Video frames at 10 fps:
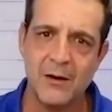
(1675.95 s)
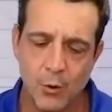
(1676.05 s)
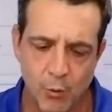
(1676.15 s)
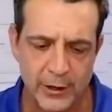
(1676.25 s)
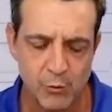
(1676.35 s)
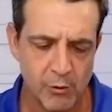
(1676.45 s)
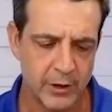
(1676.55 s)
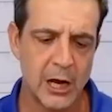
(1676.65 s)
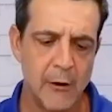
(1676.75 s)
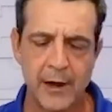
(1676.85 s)
where you want to
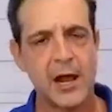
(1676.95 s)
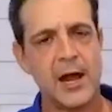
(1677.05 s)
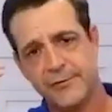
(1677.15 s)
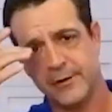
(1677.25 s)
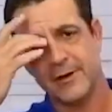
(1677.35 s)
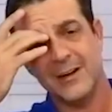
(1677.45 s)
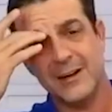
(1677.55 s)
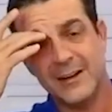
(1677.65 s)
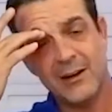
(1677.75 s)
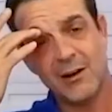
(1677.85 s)
go in life and
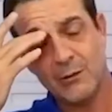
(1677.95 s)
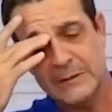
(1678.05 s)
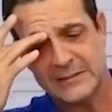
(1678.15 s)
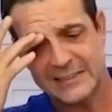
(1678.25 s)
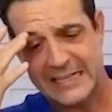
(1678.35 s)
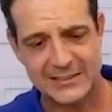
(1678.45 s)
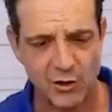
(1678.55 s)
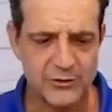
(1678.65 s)
you know, like we said,